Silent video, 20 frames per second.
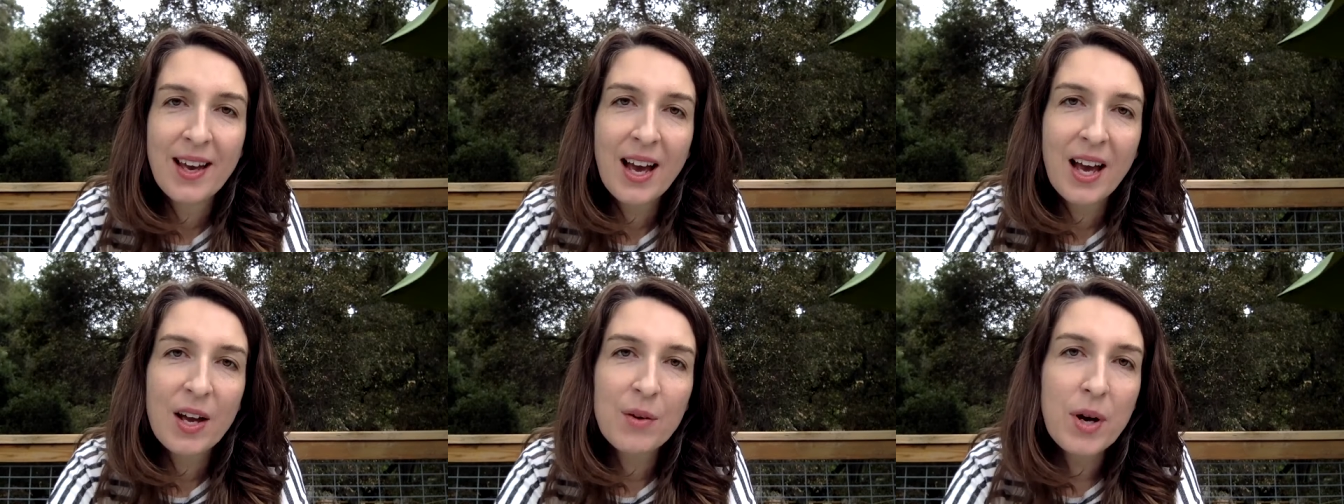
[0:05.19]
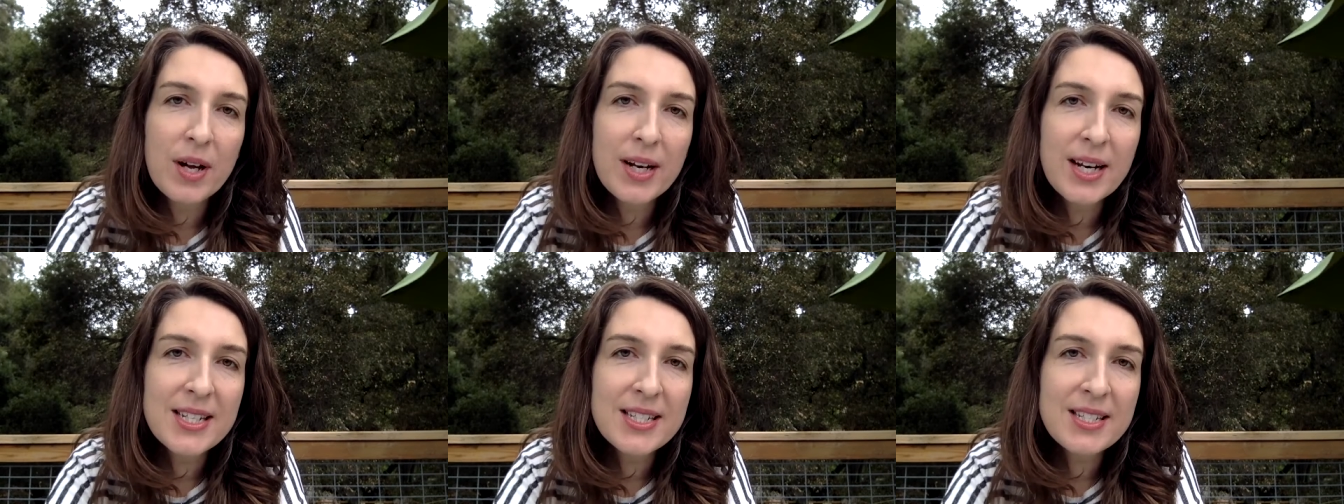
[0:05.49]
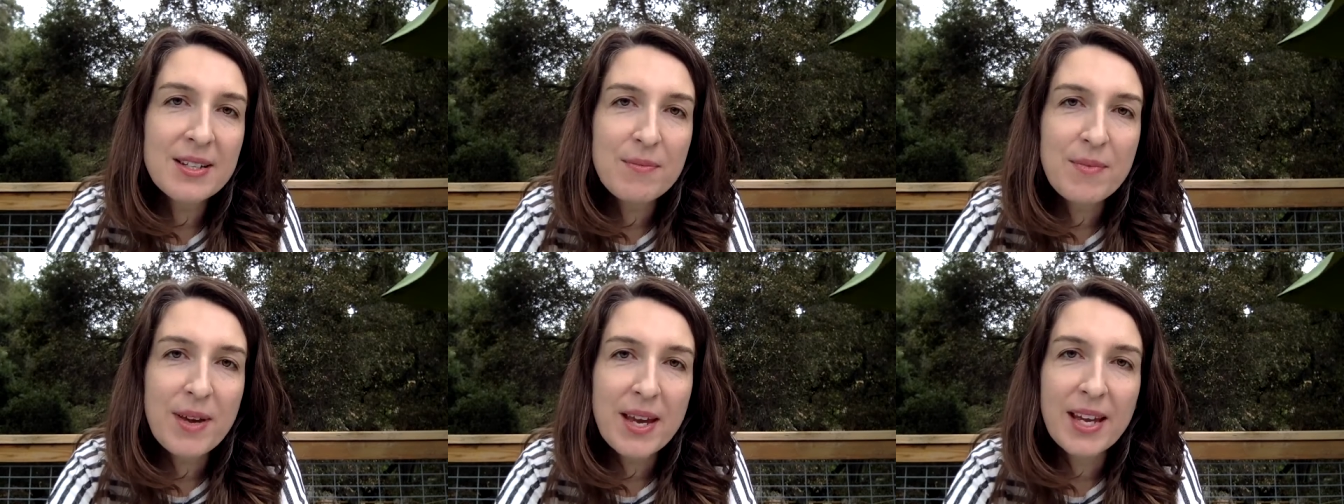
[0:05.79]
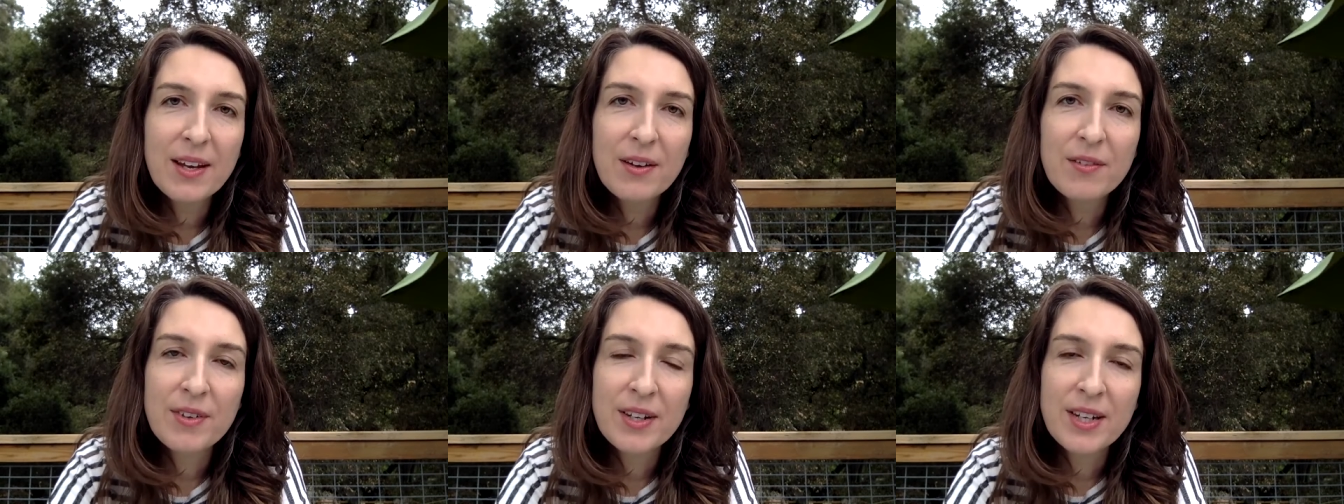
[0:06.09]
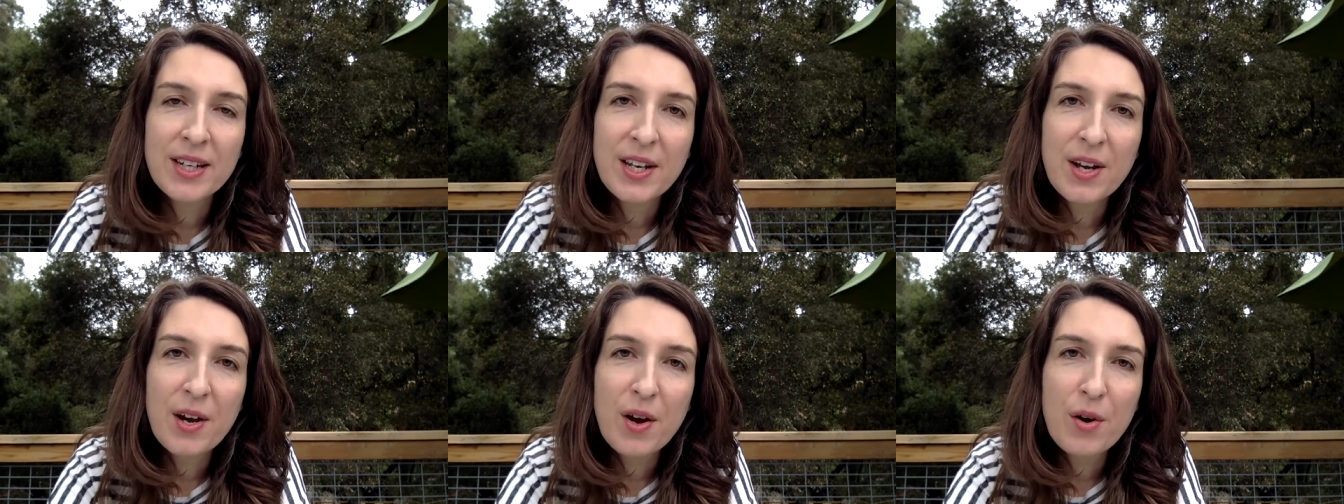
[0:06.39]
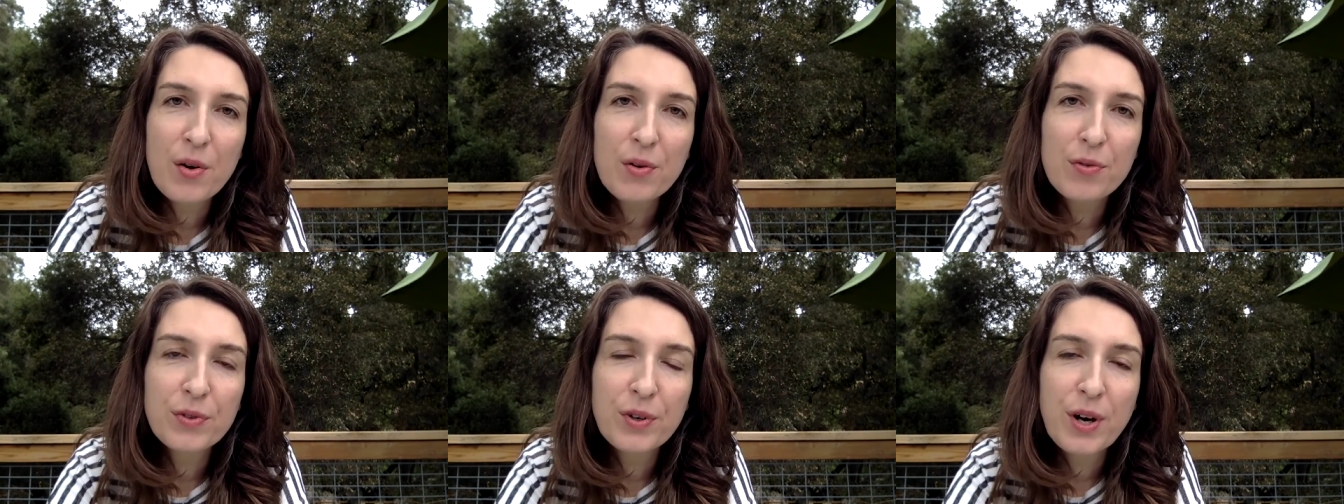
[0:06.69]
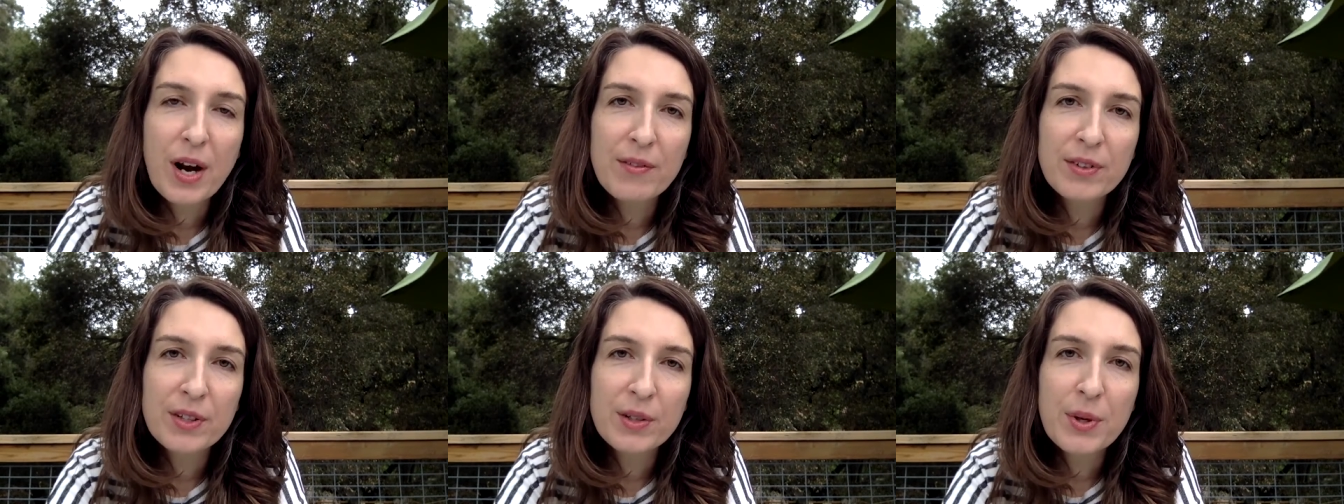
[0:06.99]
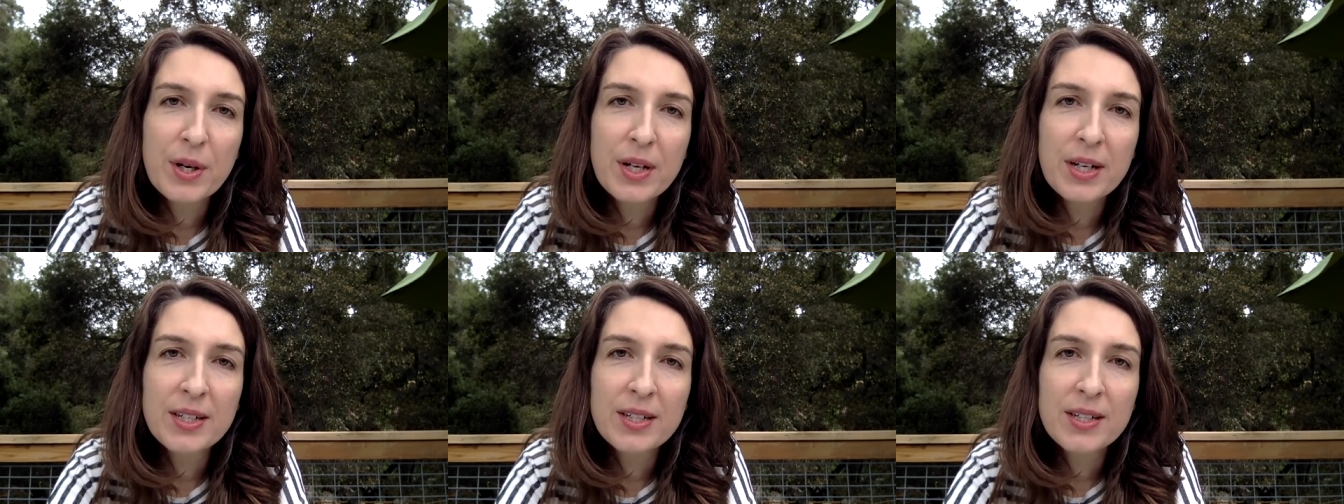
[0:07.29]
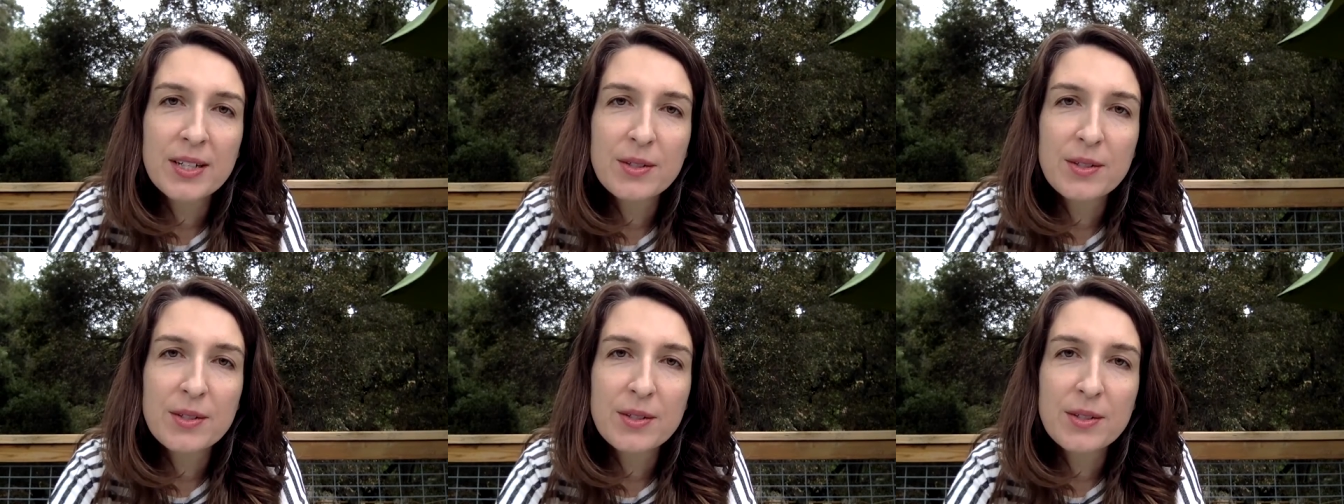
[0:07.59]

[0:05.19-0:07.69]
I wanted to make a video for everyone